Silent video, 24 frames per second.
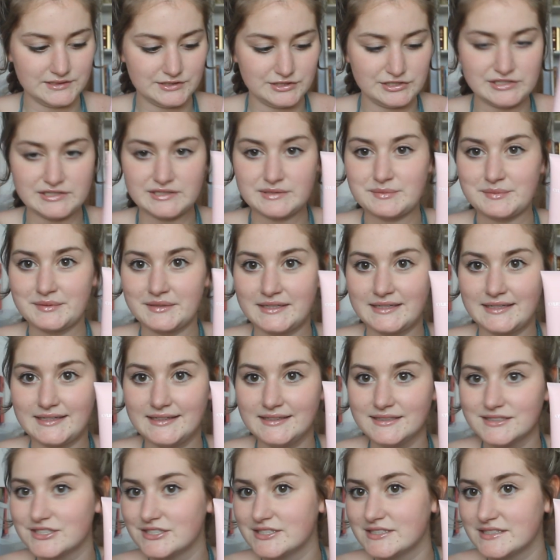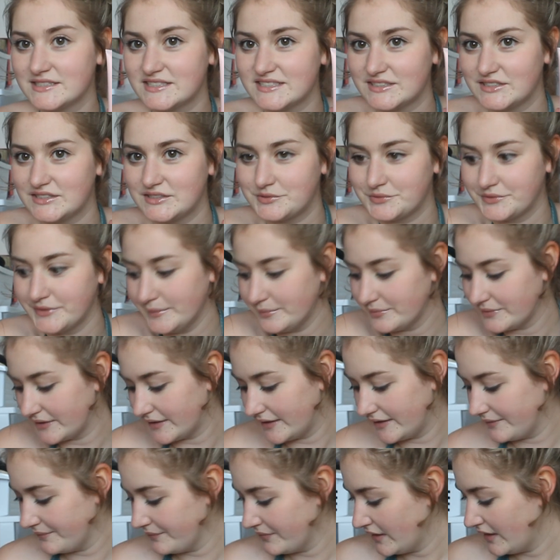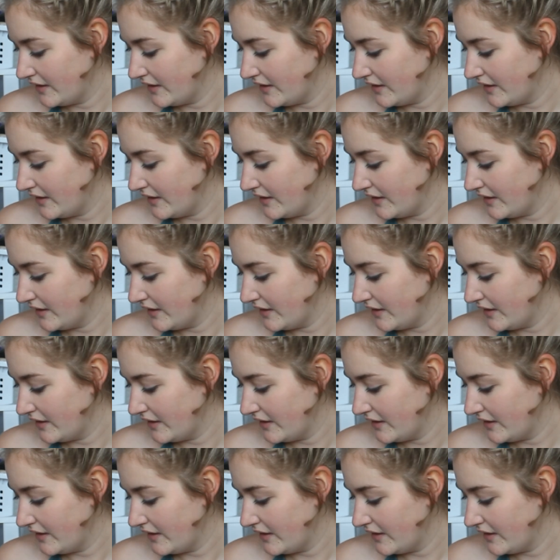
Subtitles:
she's pretty. She's really pretty.